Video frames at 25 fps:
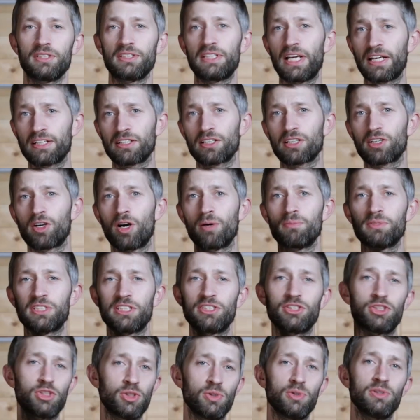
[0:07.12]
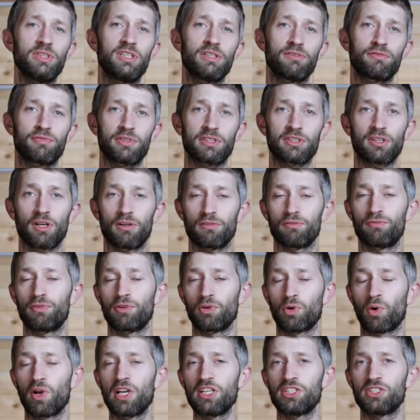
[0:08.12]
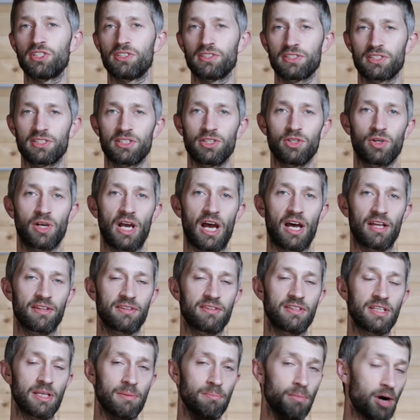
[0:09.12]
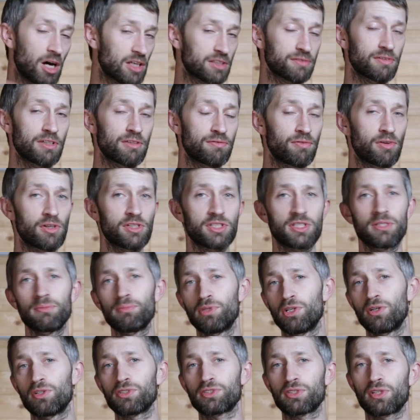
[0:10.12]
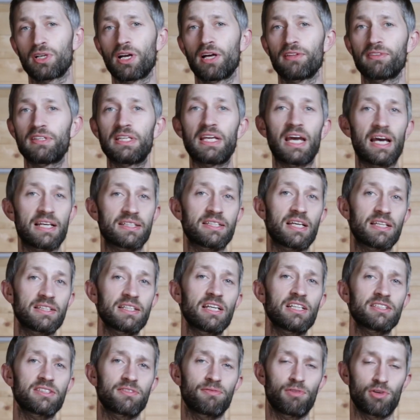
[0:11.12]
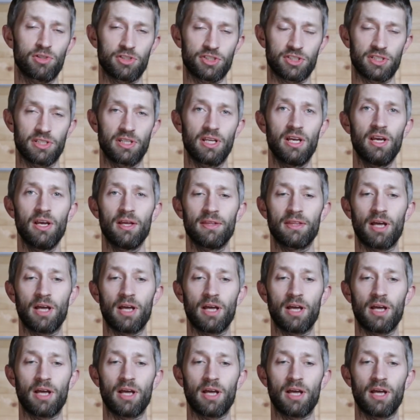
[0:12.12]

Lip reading: The Dagger comes in two different configurations. You got the MOSFET version, we also got the SSS version.